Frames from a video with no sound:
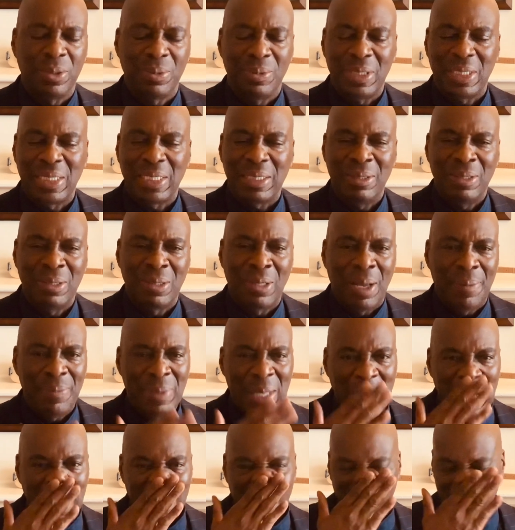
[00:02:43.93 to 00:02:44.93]
which, you know, I'm
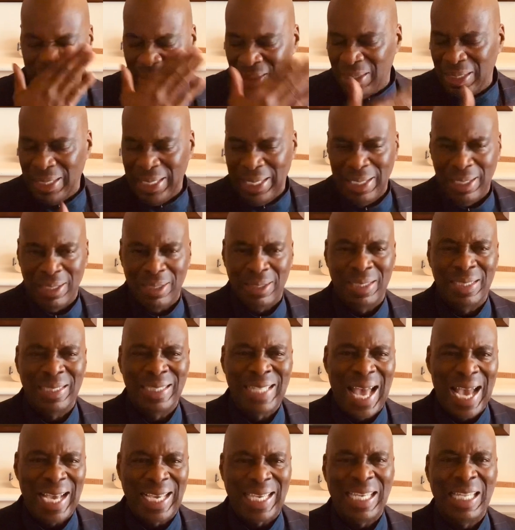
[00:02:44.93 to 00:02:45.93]
not here to
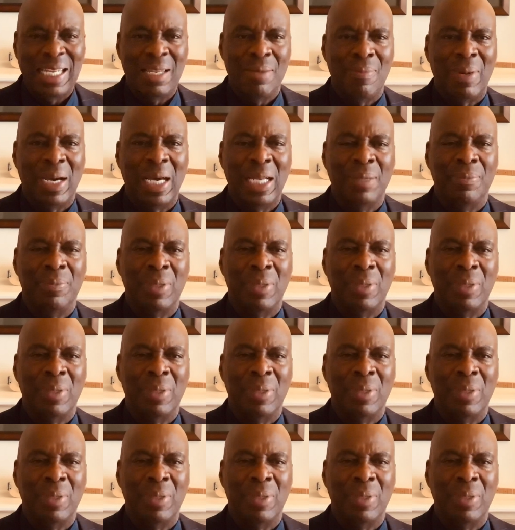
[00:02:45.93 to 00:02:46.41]
knock anybody,